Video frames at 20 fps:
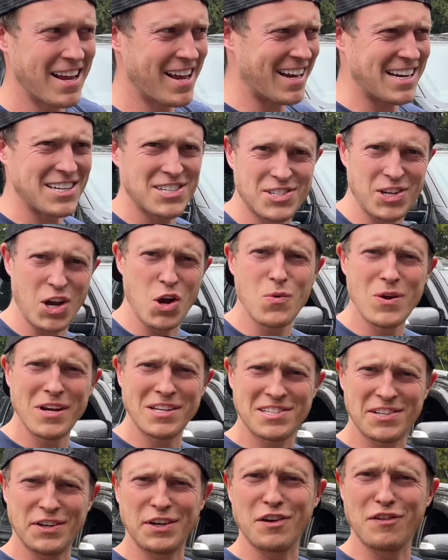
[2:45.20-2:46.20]
and it's so weird
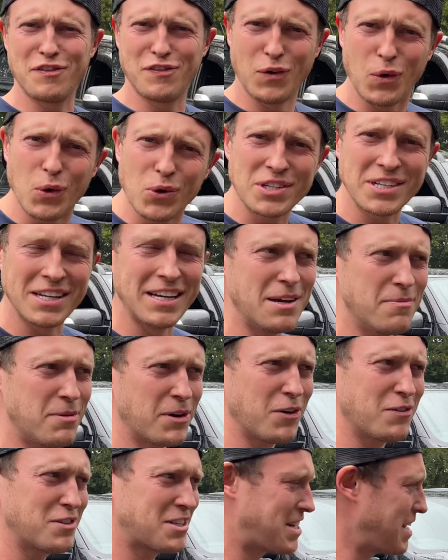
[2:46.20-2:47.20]
seeing a Ford here, but
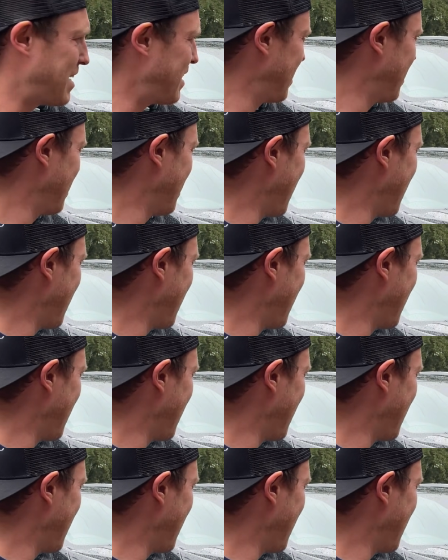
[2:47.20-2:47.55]
obviously